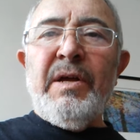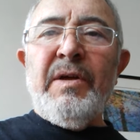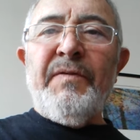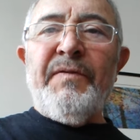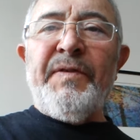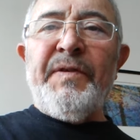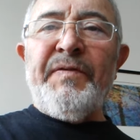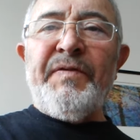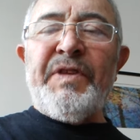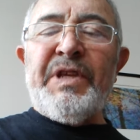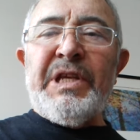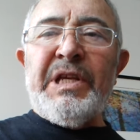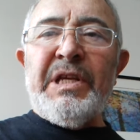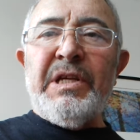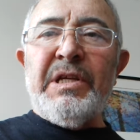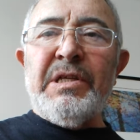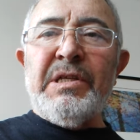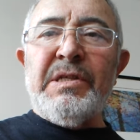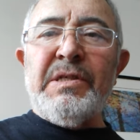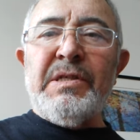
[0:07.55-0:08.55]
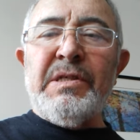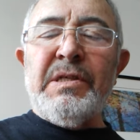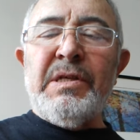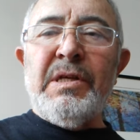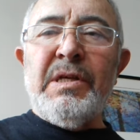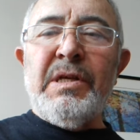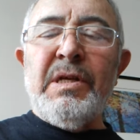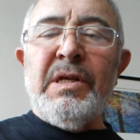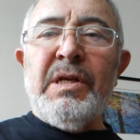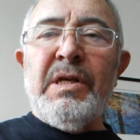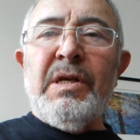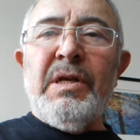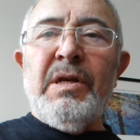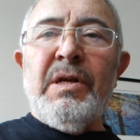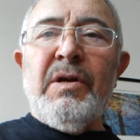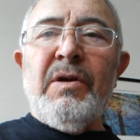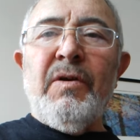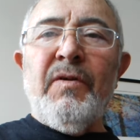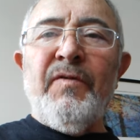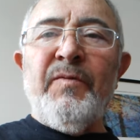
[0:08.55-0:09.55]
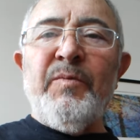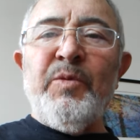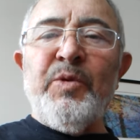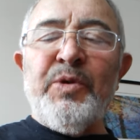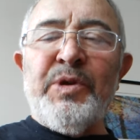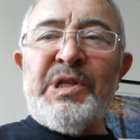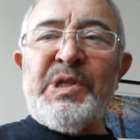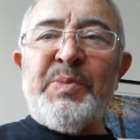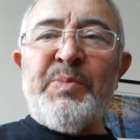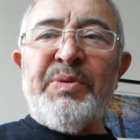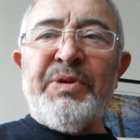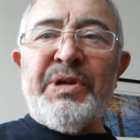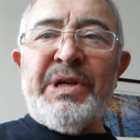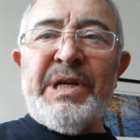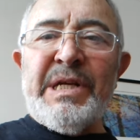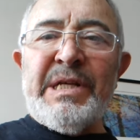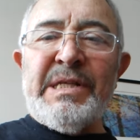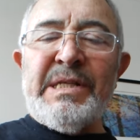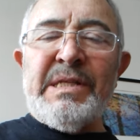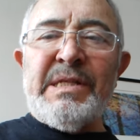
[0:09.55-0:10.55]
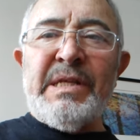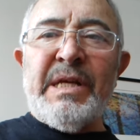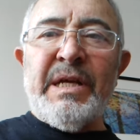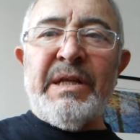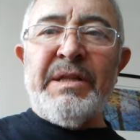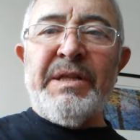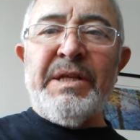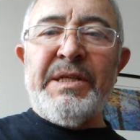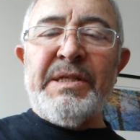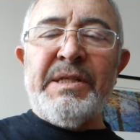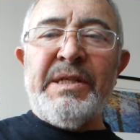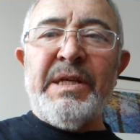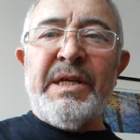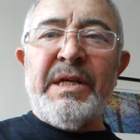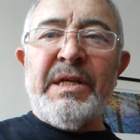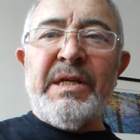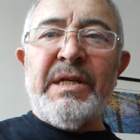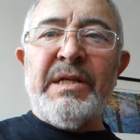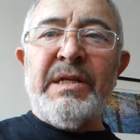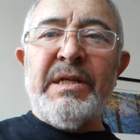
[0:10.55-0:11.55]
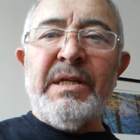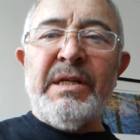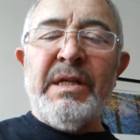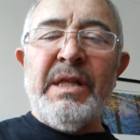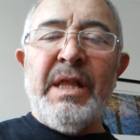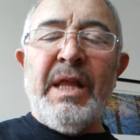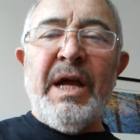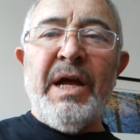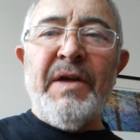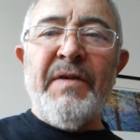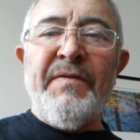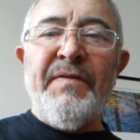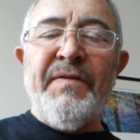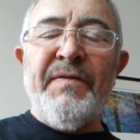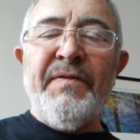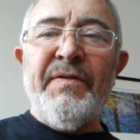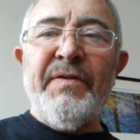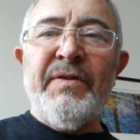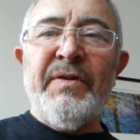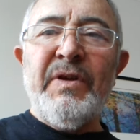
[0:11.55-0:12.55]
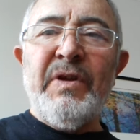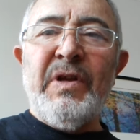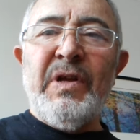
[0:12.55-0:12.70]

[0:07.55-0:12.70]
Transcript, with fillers: 50 years of Maurice Perez's artistic life